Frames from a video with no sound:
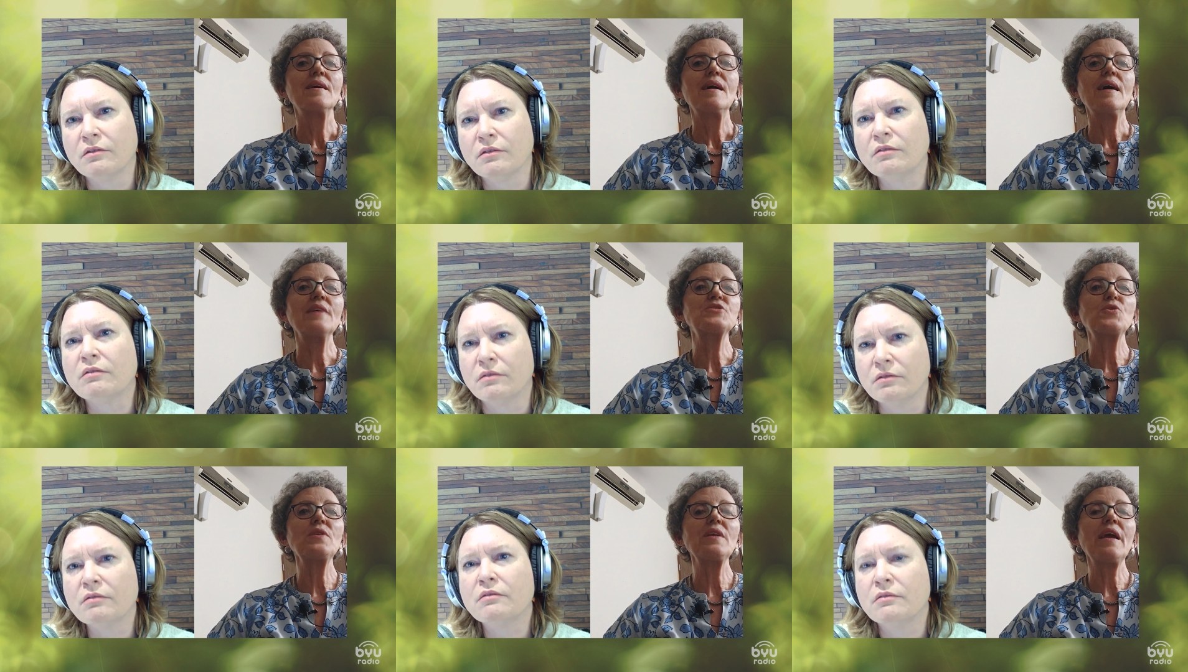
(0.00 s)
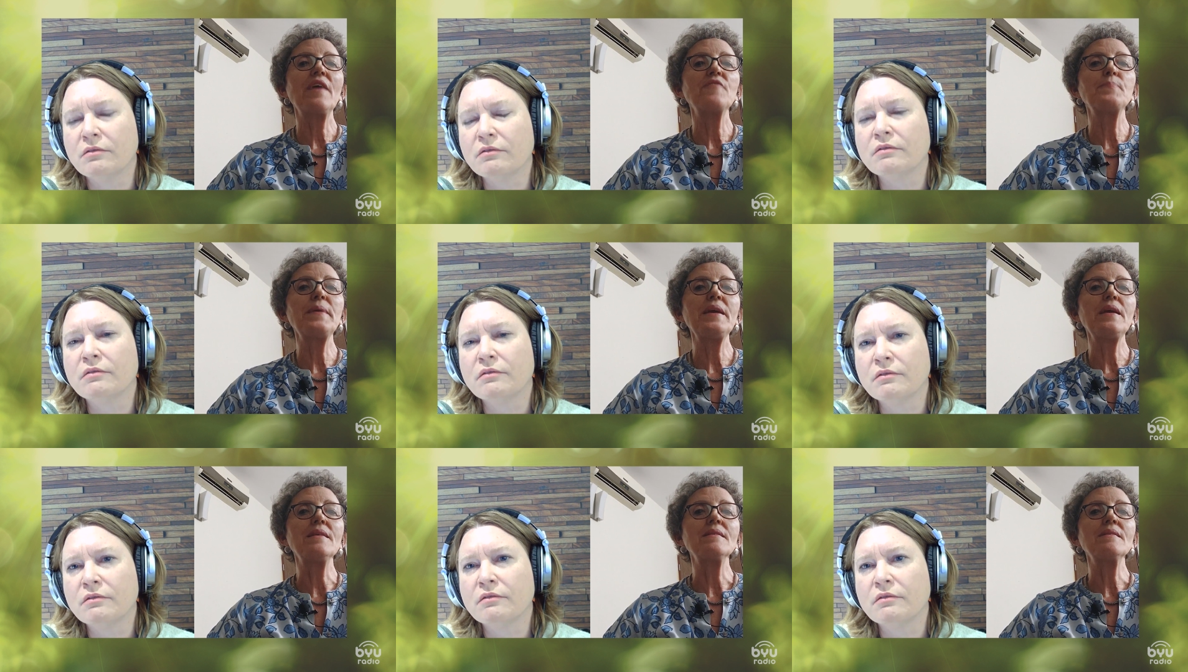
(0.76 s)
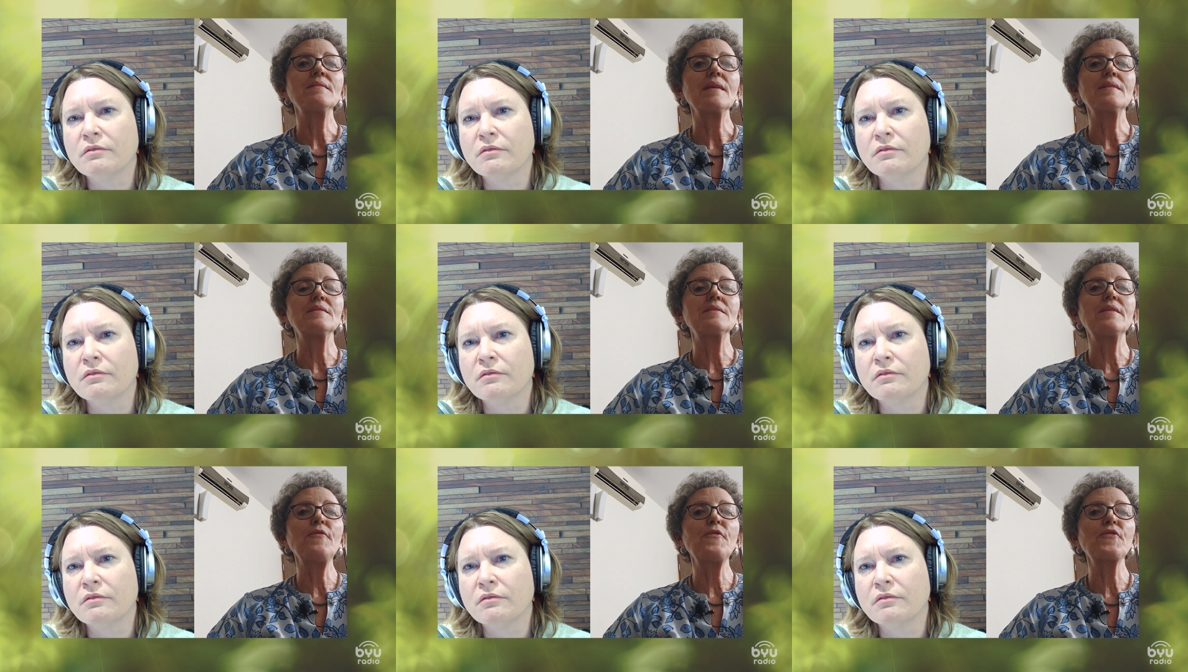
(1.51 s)
Speaker 1: I surely have been in
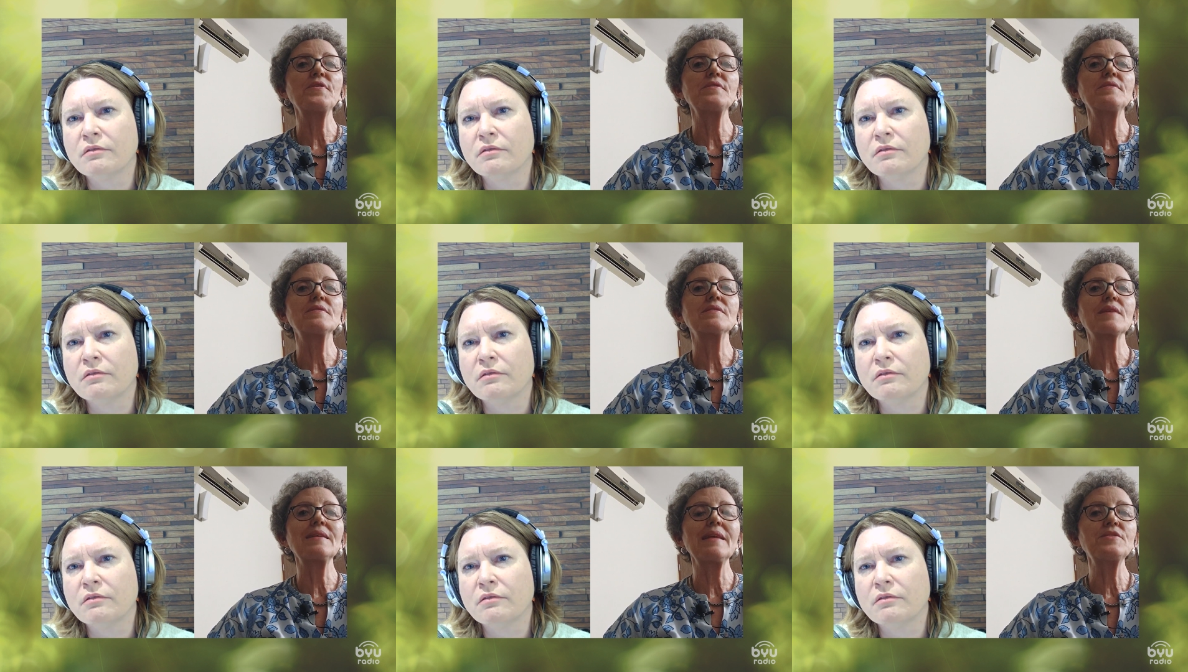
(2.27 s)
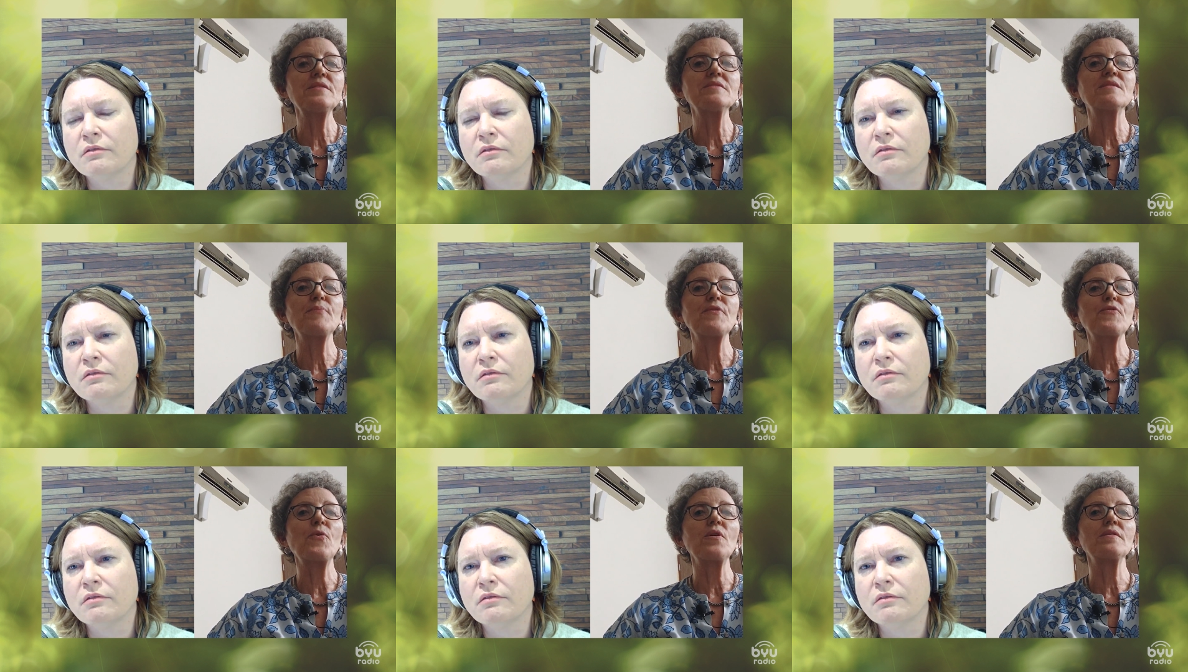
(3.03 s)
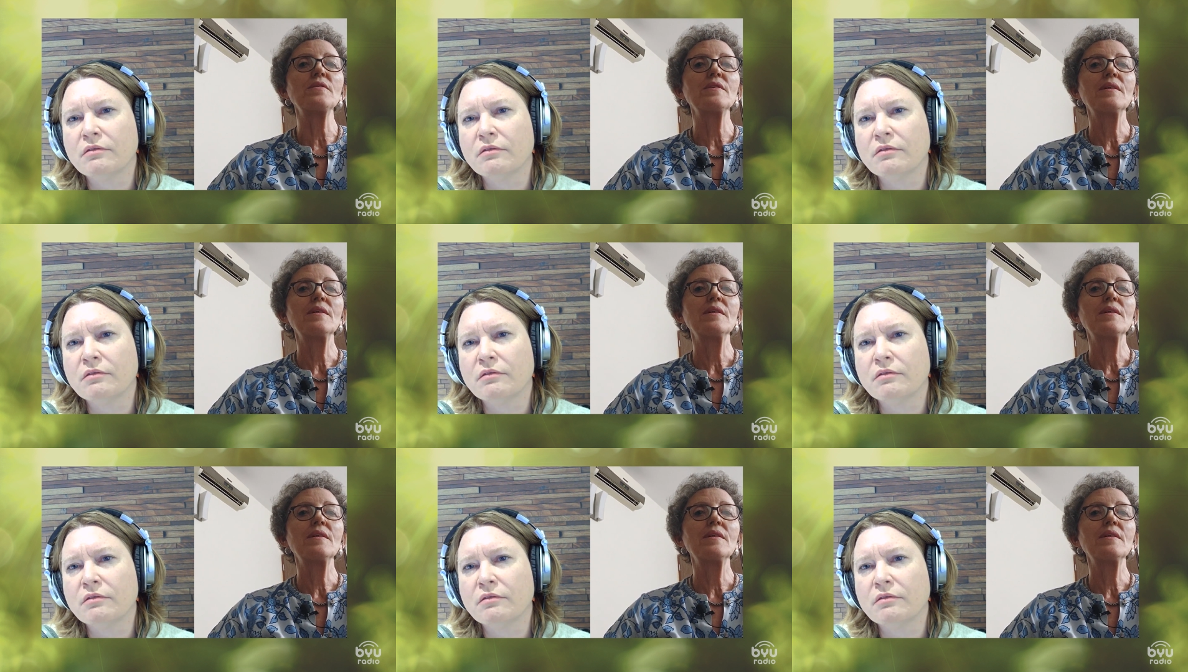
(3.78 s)
different religions before.